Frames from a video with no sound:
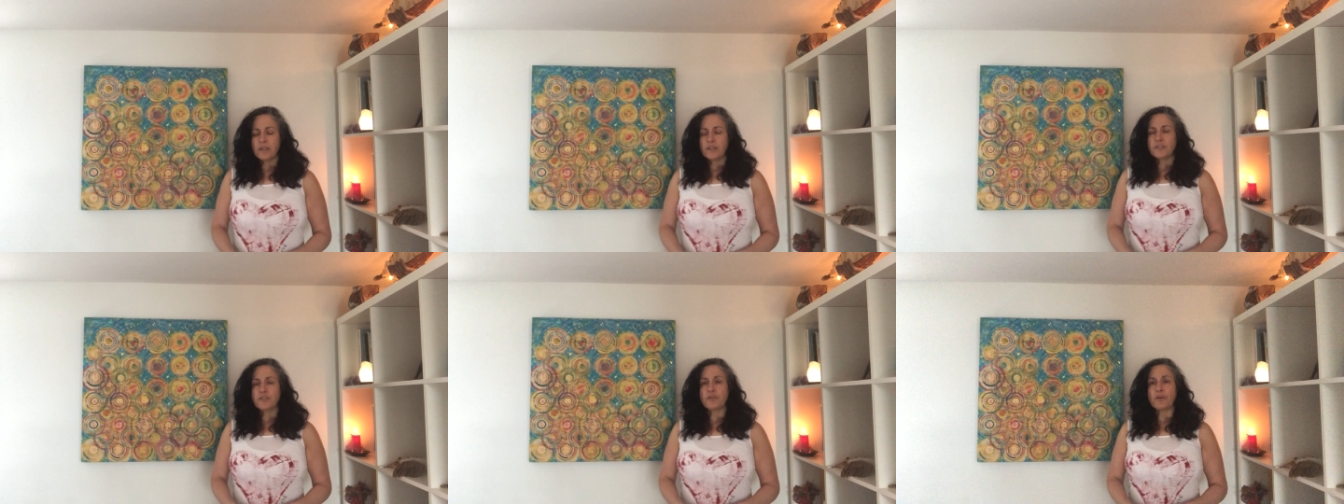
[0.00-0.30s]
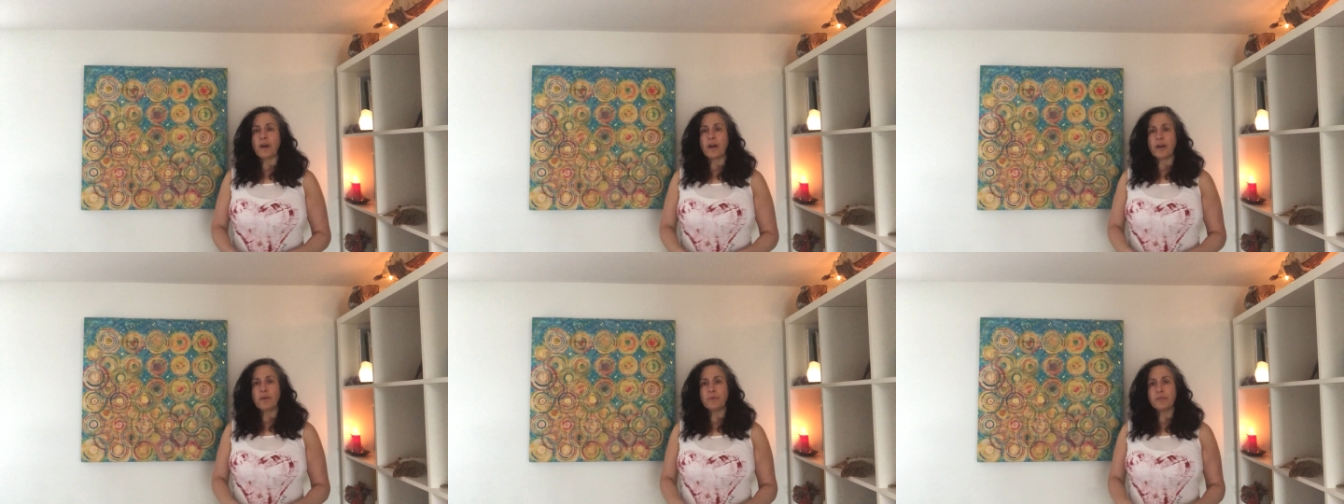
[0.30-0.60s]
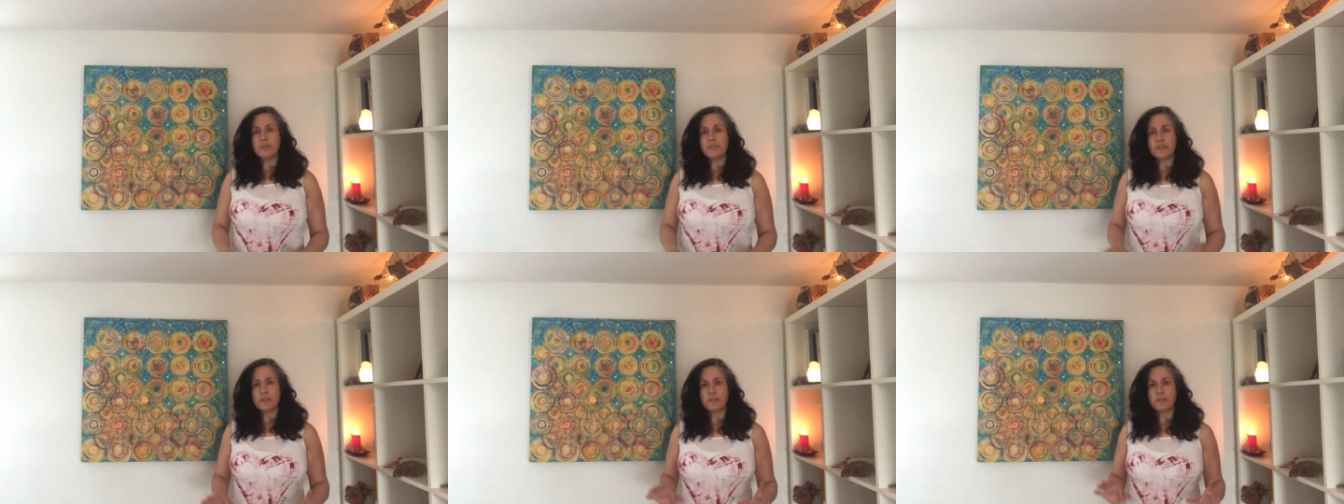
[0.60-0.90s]
So I
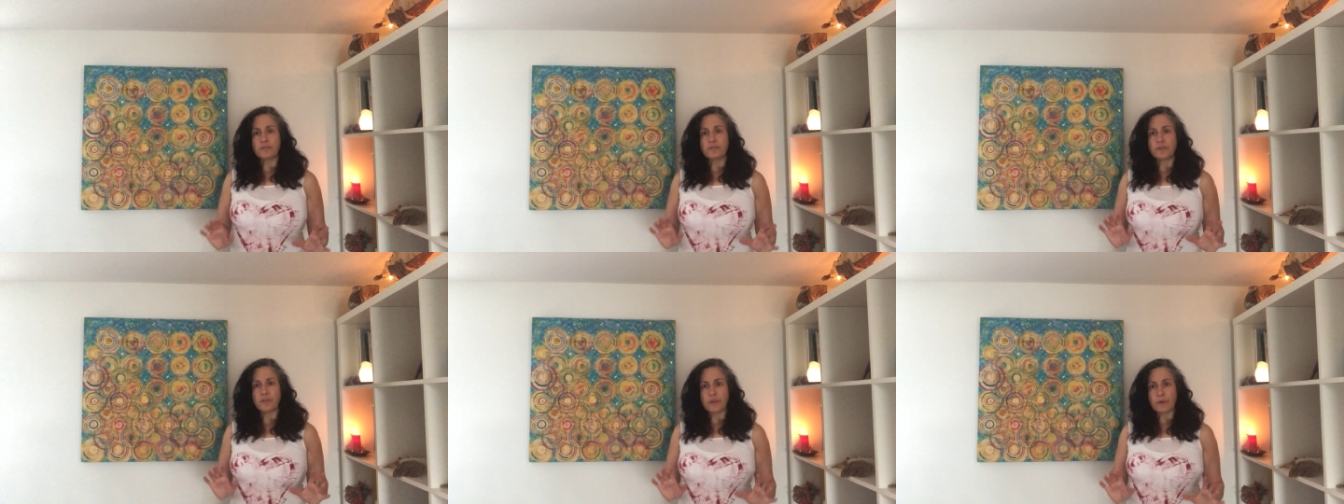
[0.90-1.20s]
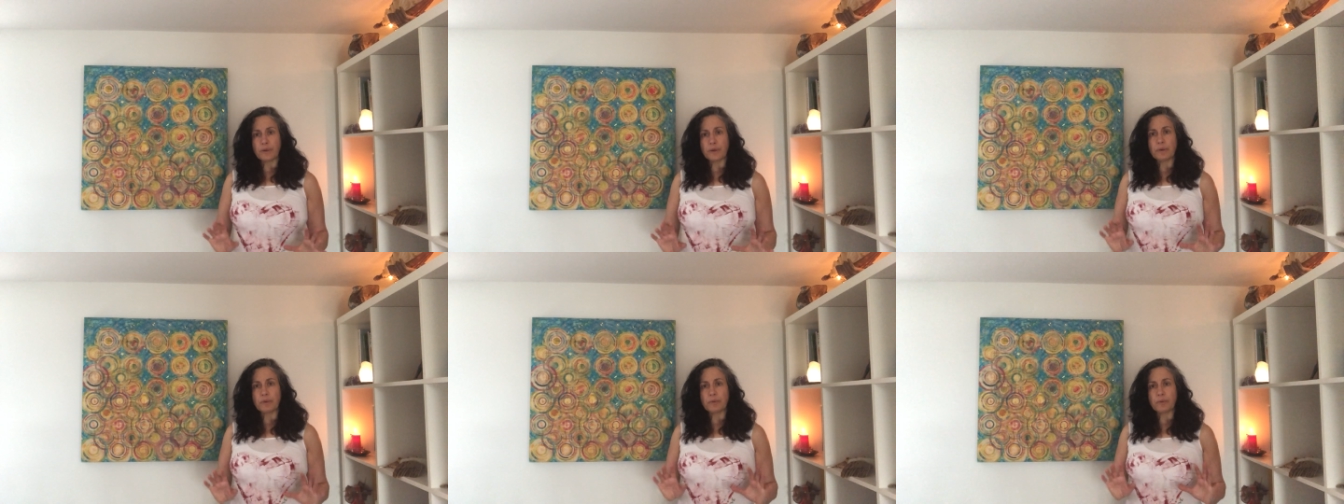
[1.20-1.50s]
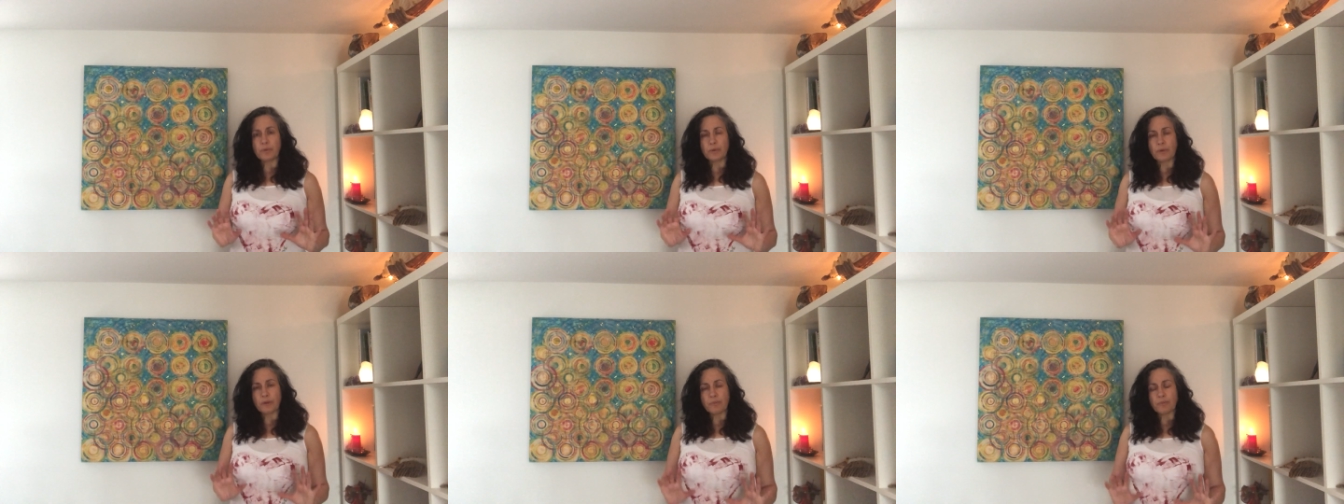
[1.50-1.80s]
was in a very
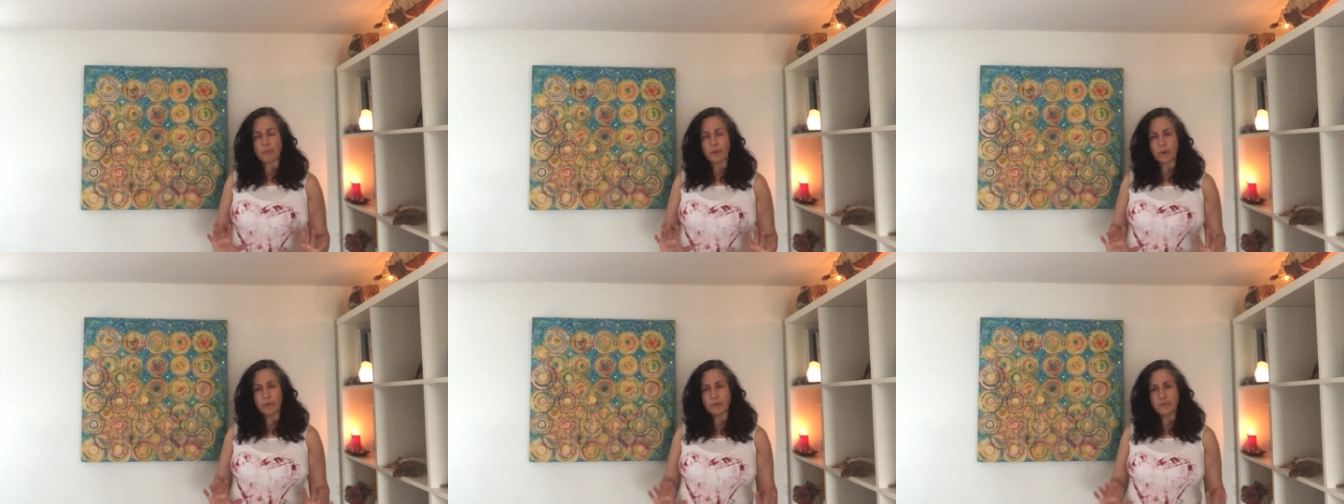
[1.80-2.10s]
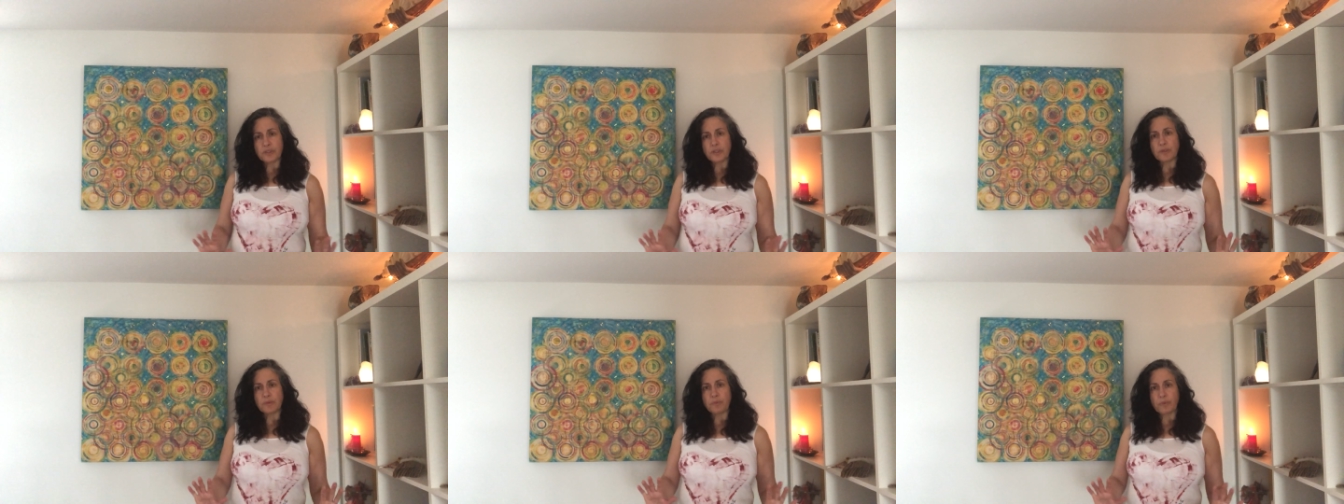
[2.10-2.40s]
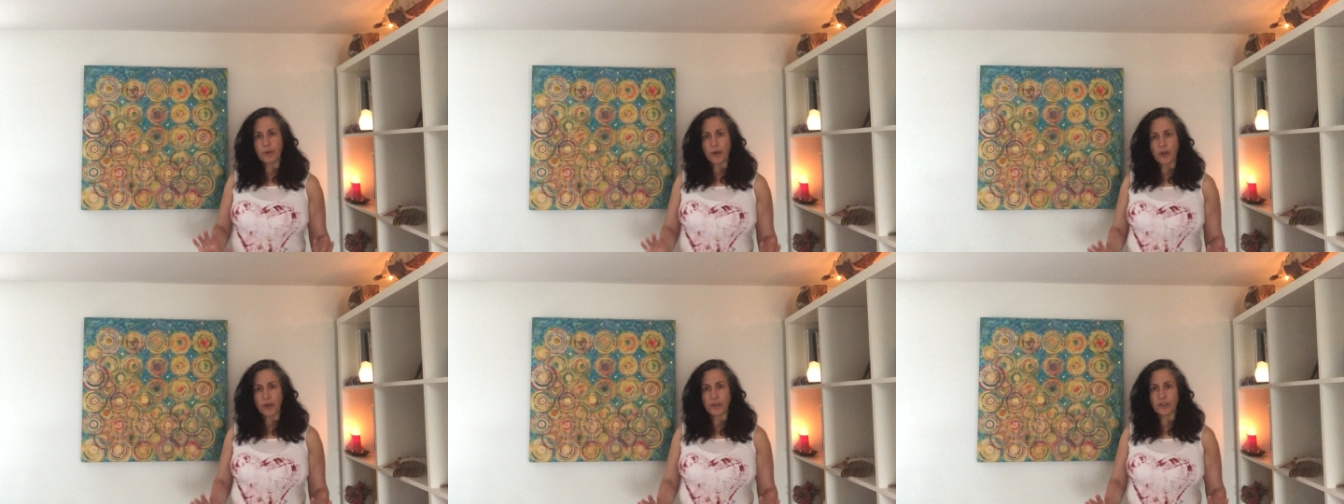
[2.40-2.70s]
remote
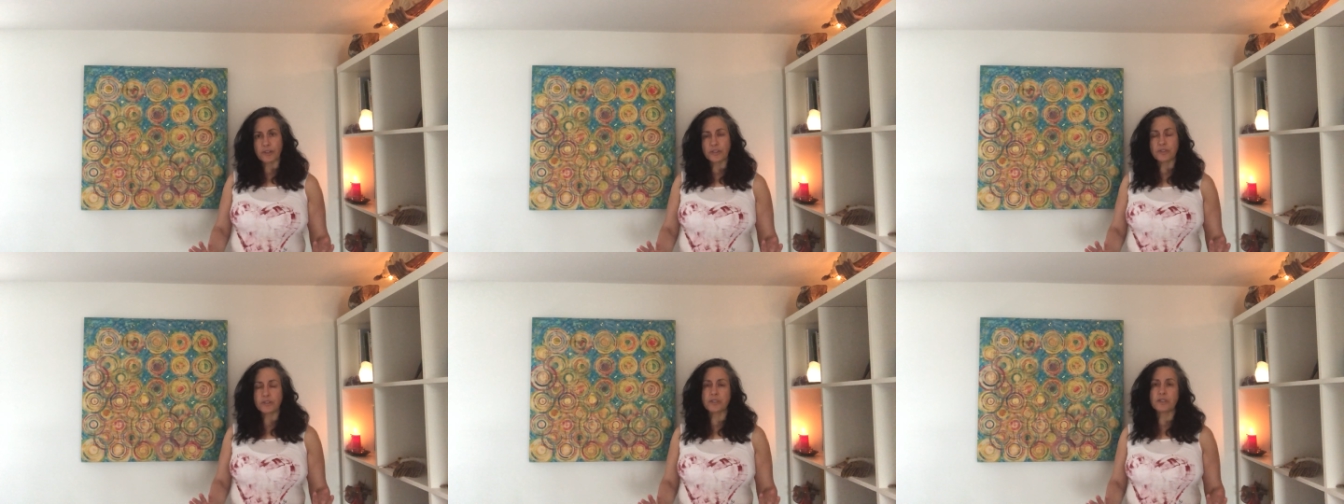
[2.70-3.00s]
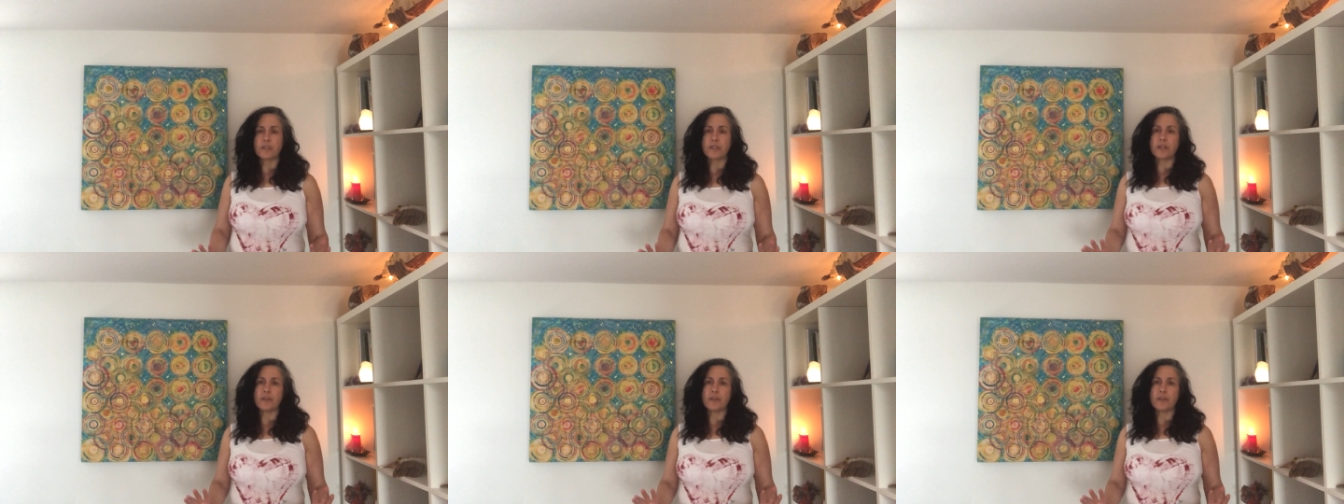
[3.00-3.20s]
part